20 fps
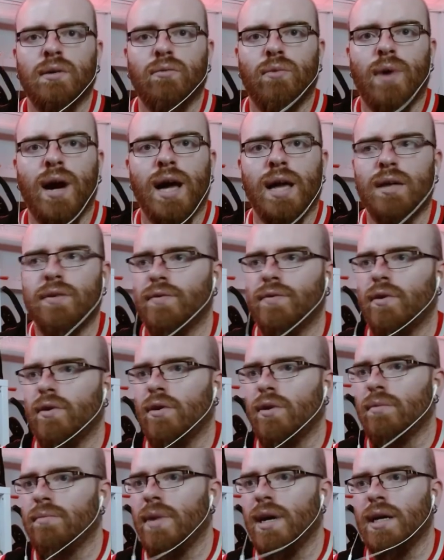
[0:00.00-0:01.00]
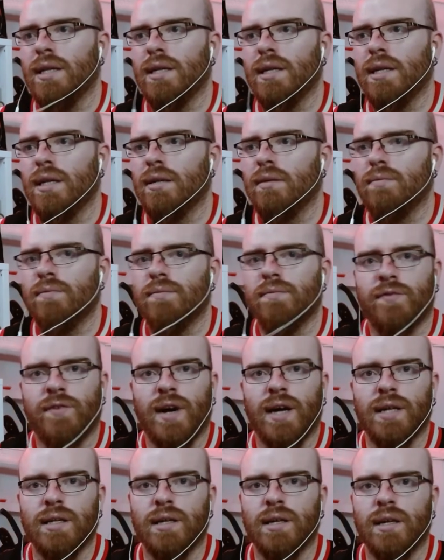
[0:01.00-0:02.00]
wife or mother,
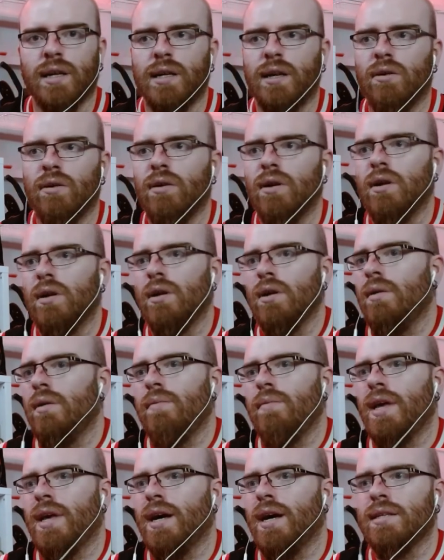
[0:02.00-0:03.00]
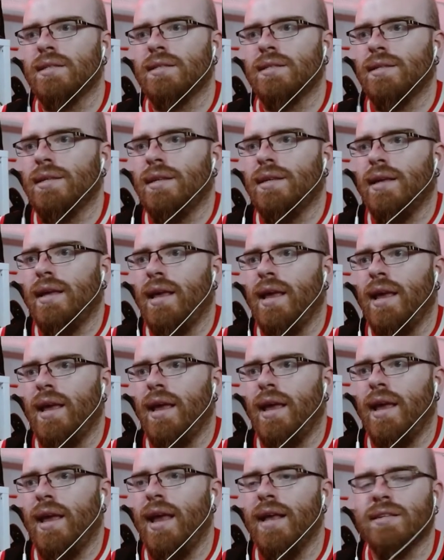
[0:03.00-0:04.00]
father, you know, because
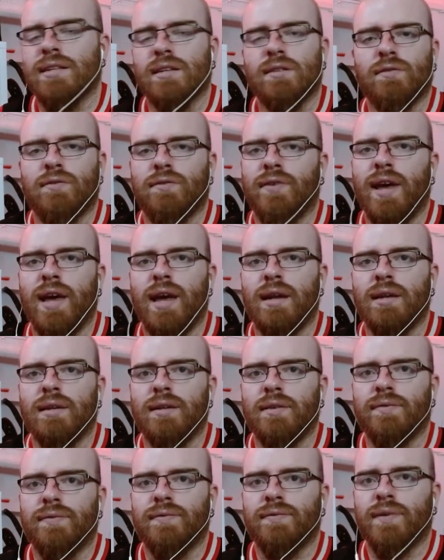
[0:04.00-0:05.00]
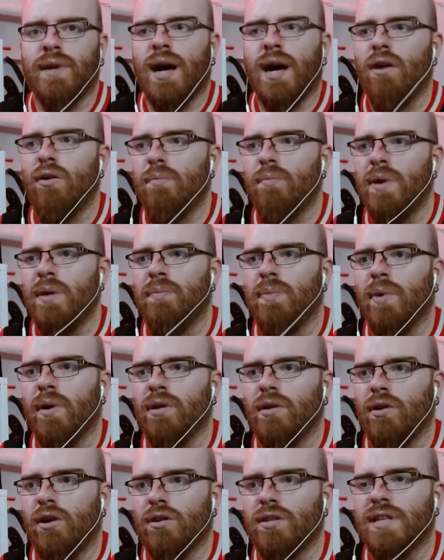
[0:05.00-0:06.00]
it's unfair if our
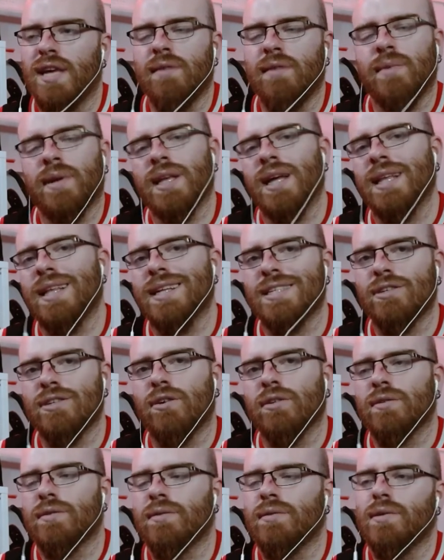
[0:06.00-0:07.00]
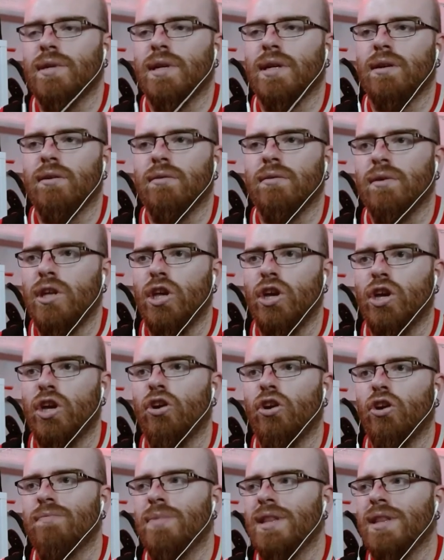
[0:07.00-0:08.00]
people got saved but others not, you know. You
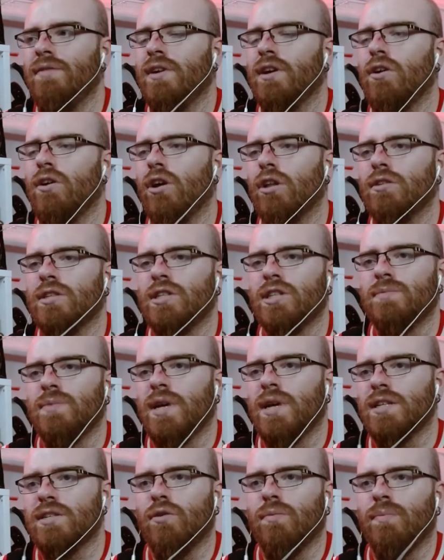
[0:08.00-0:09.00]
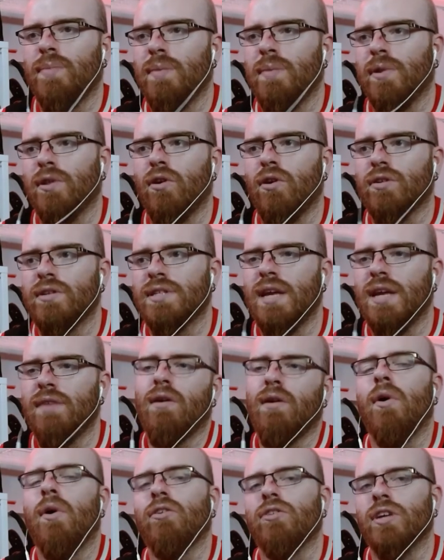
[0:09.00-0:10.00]
cannot believe in God just because your people got saved.
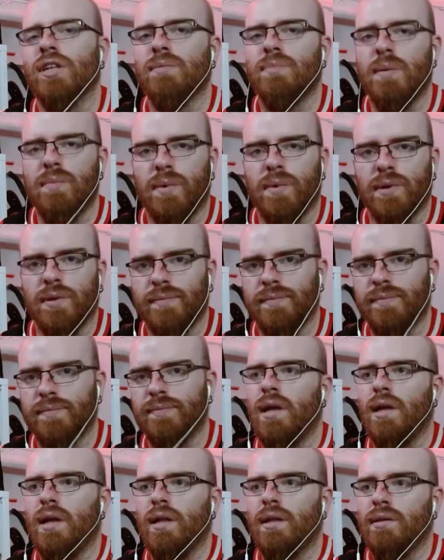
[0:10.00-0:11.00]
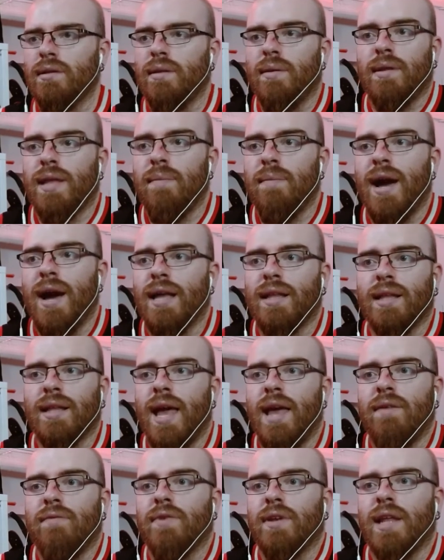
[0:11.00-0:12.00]
How about the other people? They might
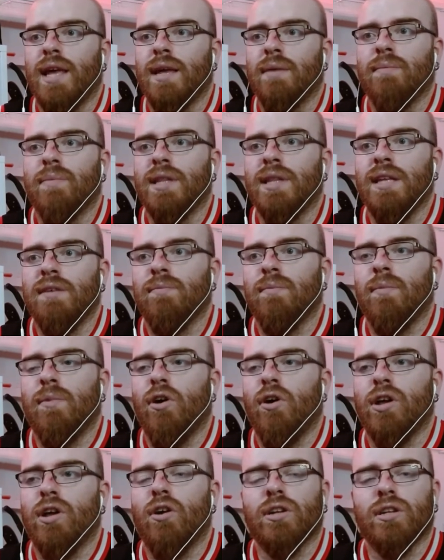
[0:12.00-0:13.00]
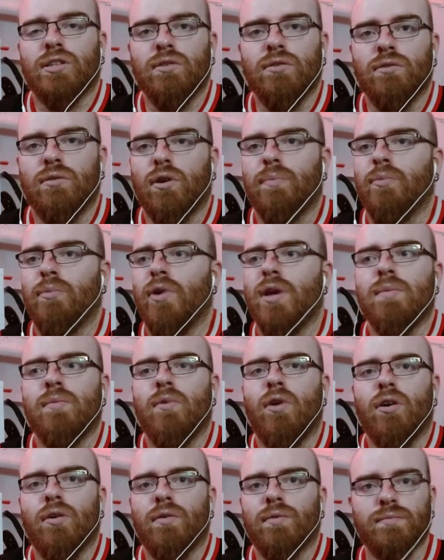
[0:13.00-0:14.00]
even like believe more in God than you, or pray
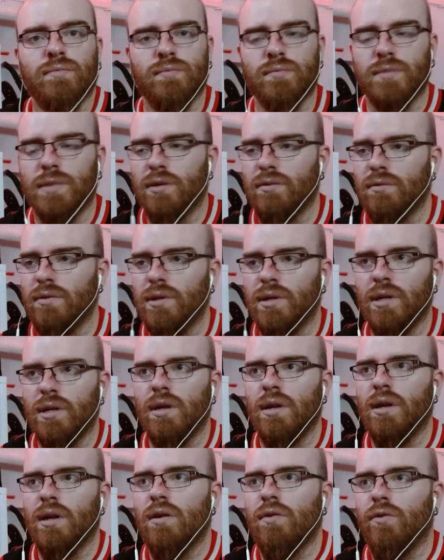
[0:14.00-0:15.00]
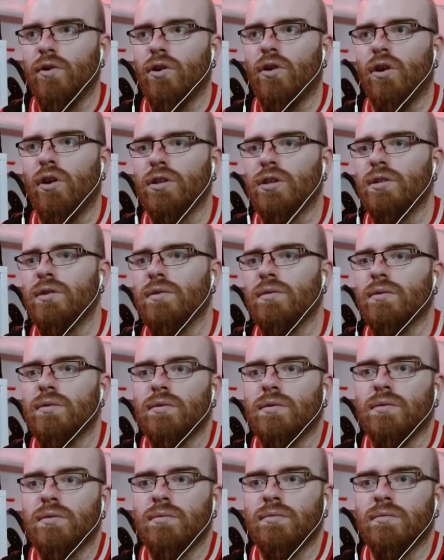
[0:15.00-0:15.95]
more, no, for God than you.